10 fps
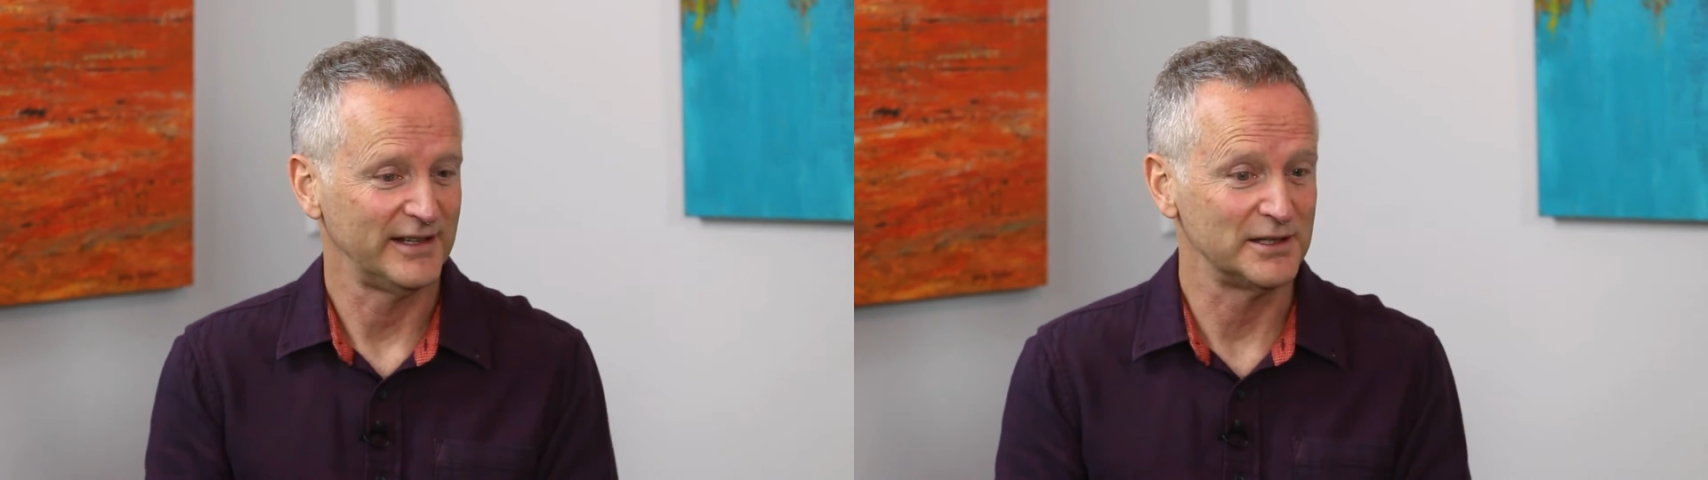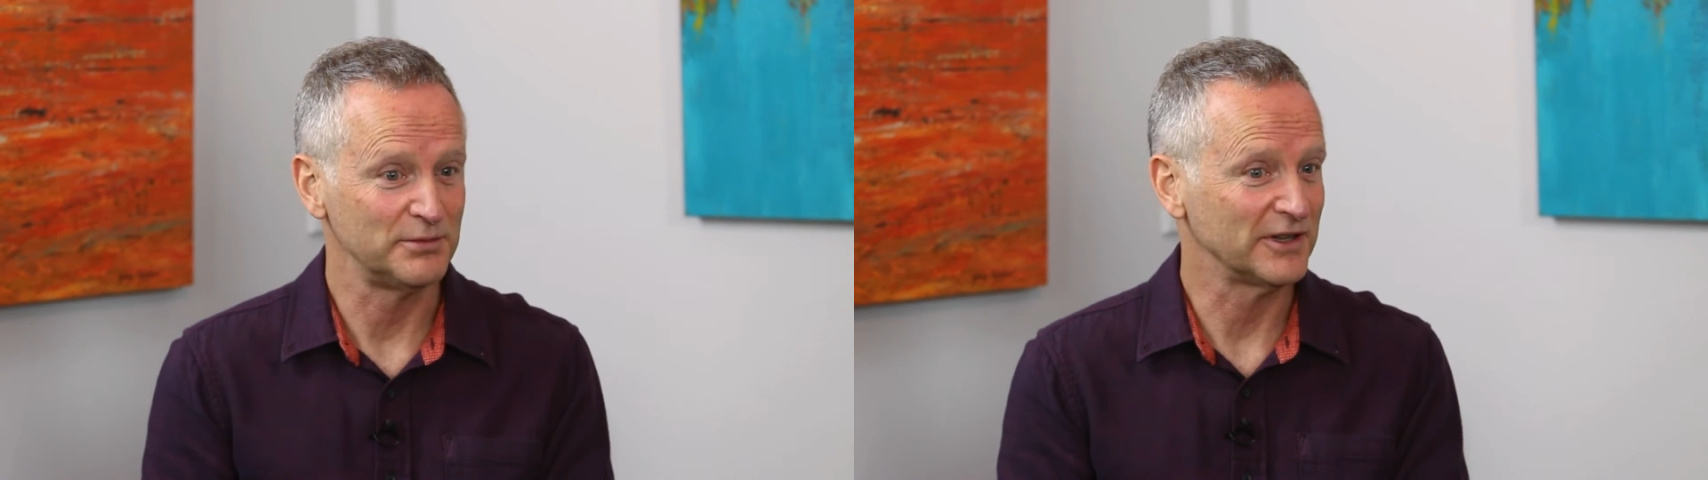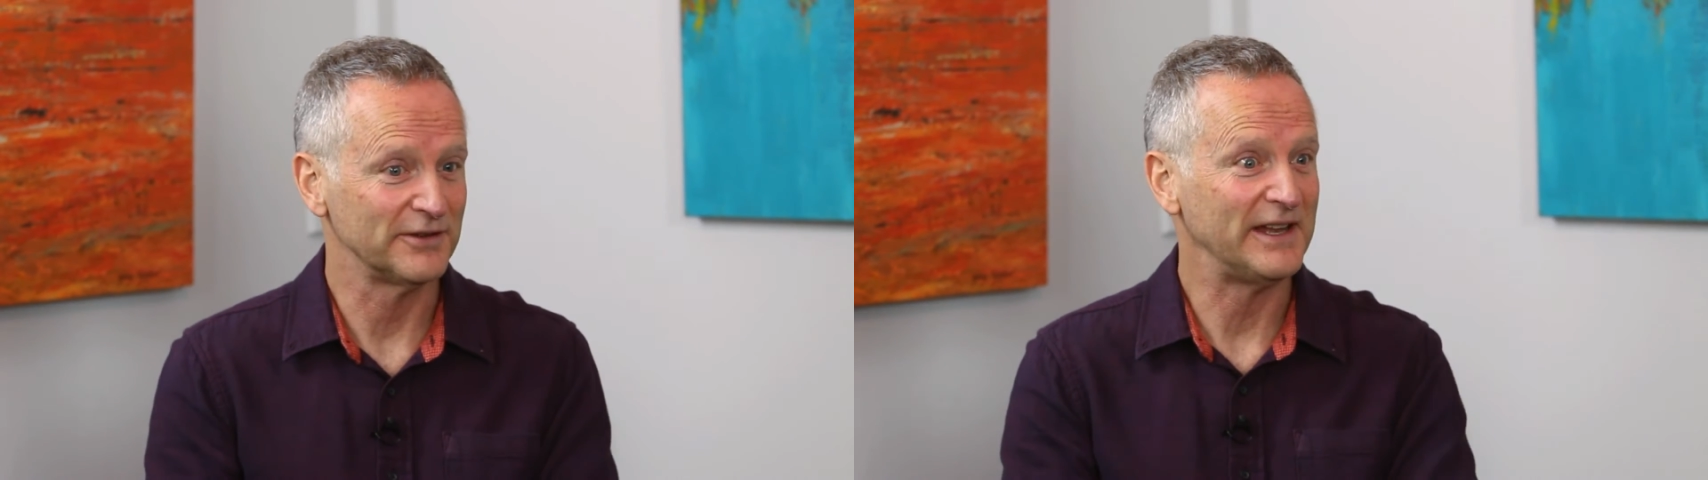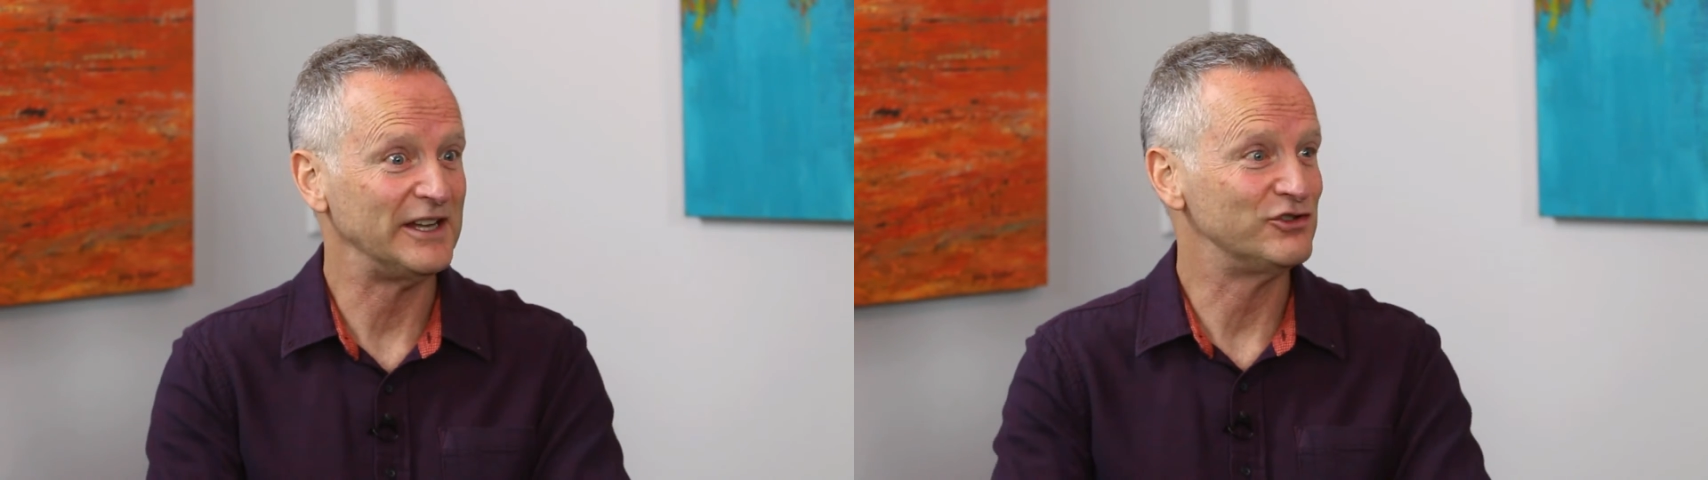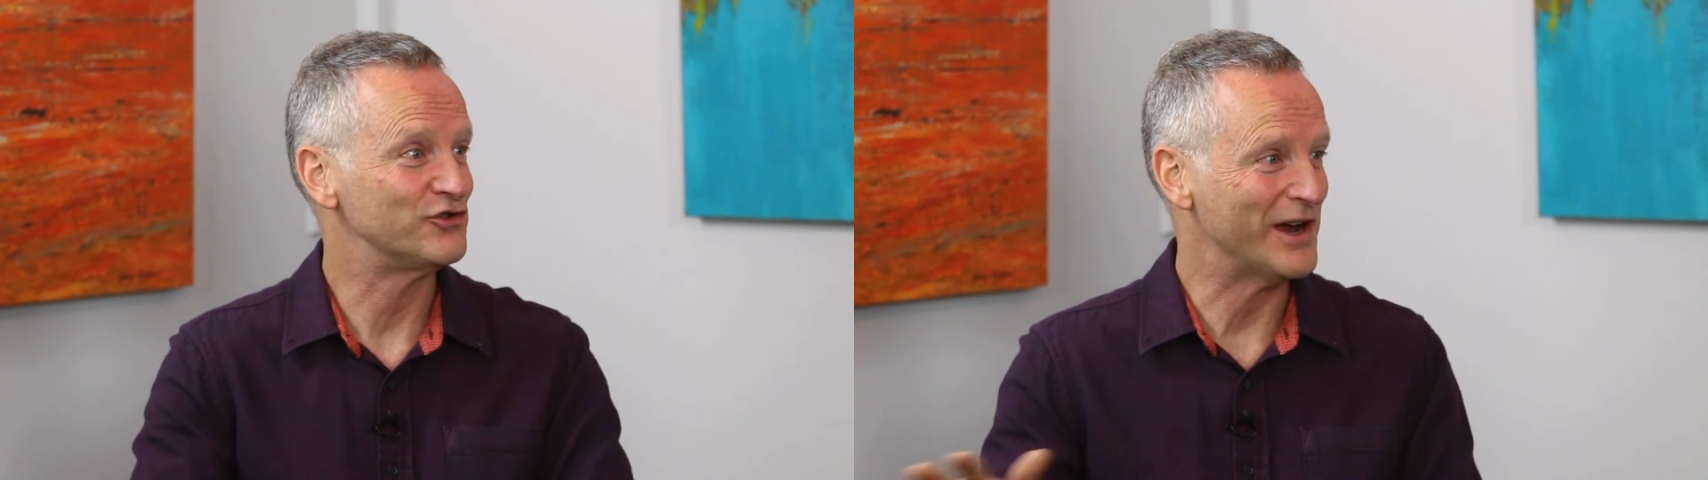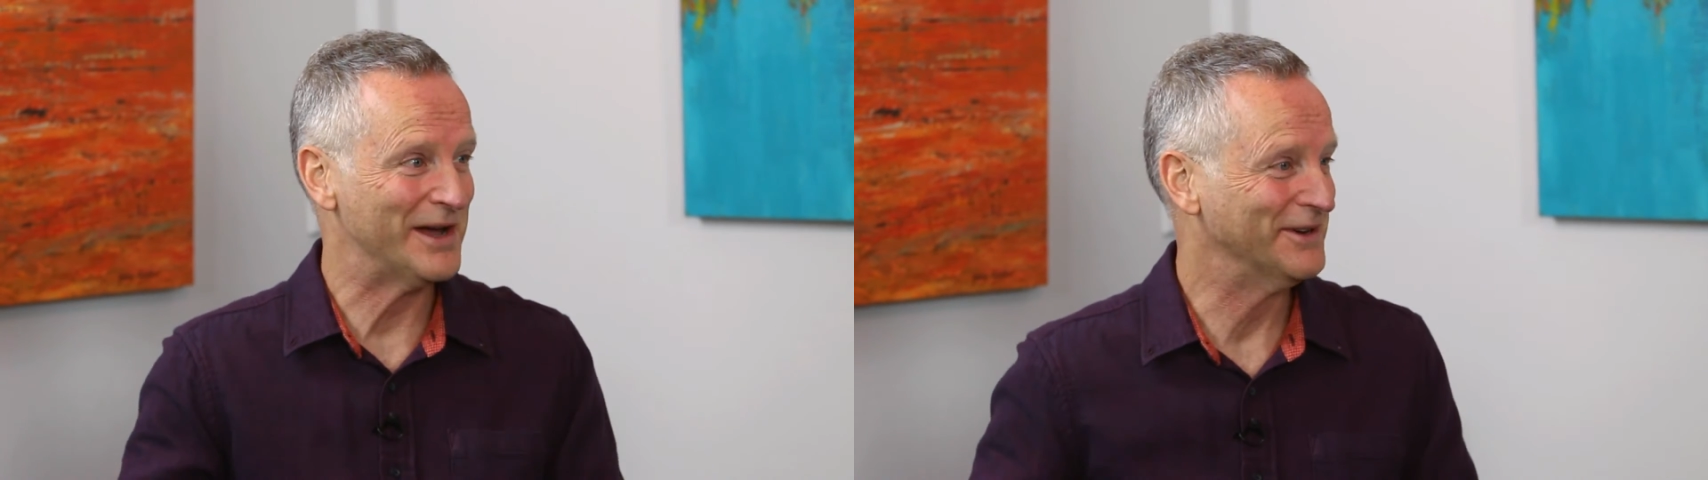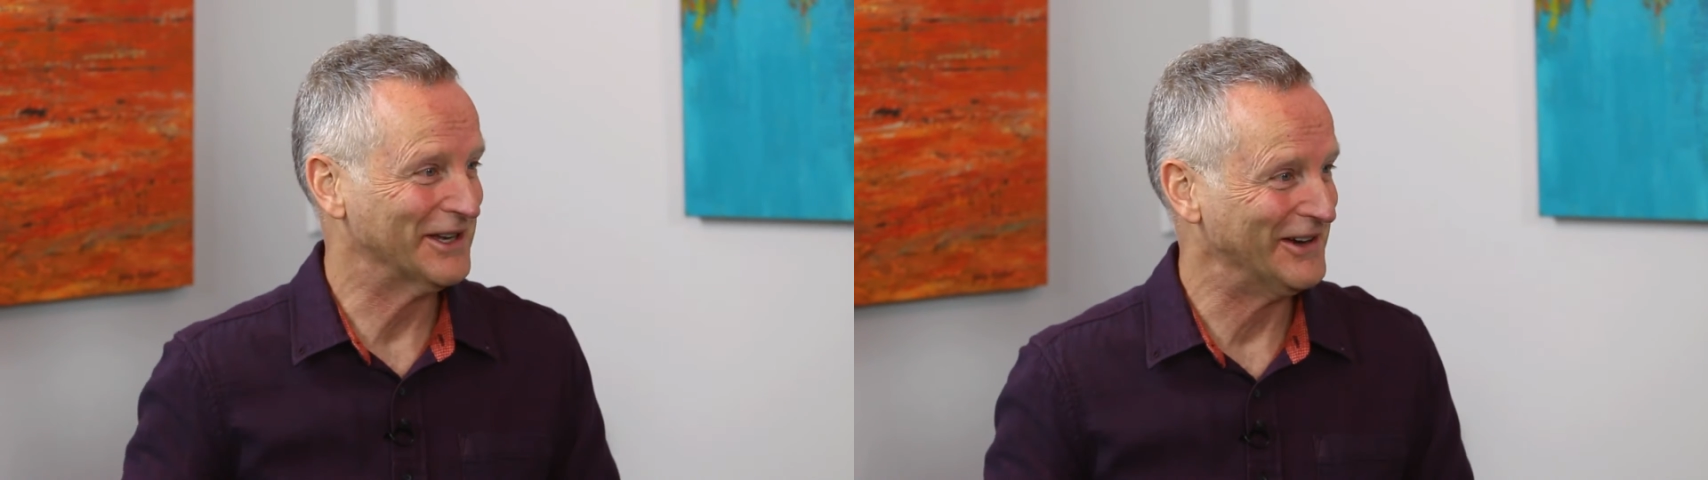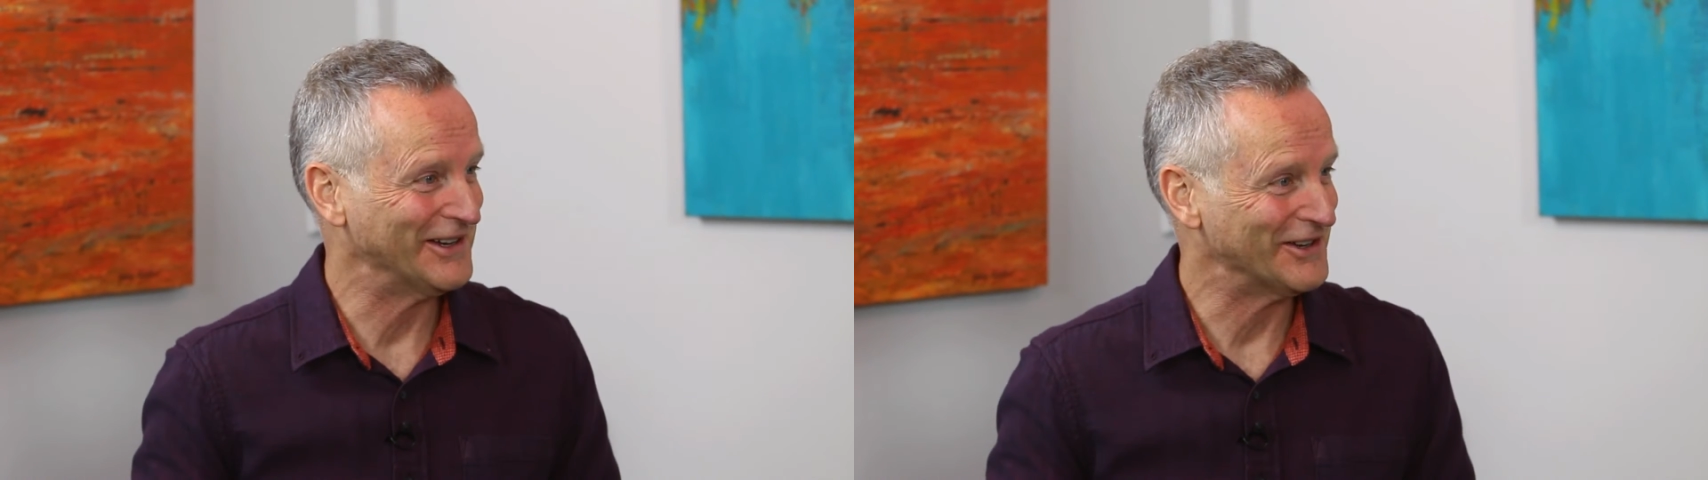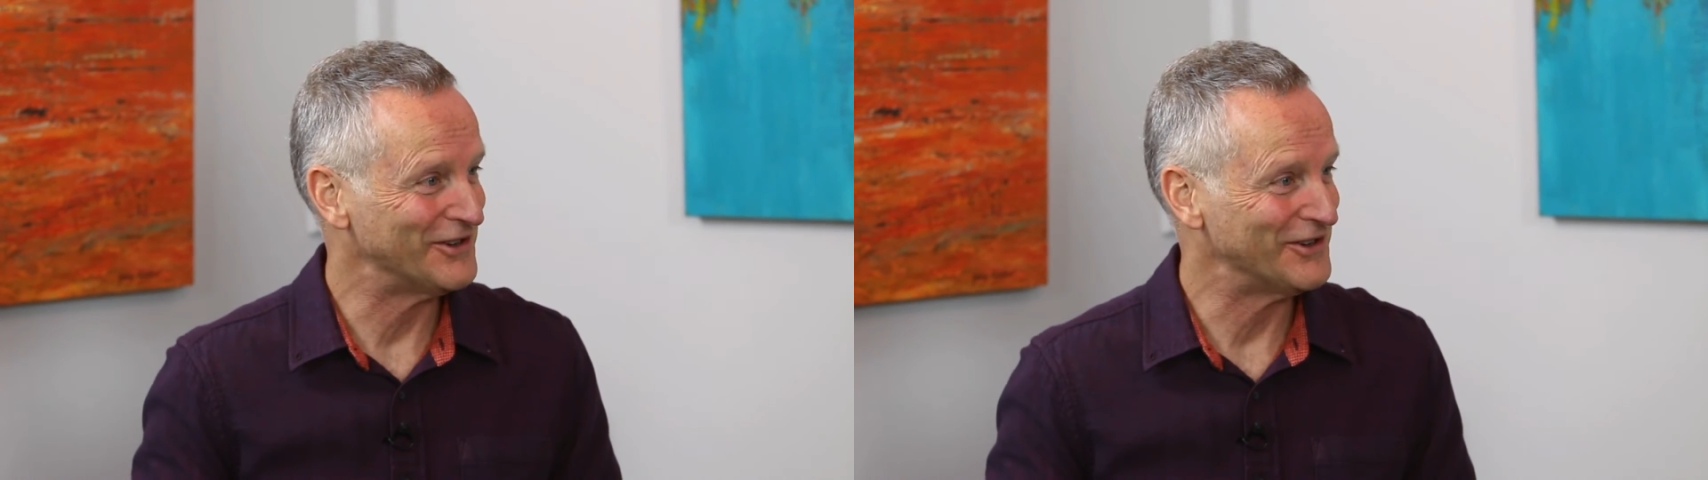in the middle of any drama going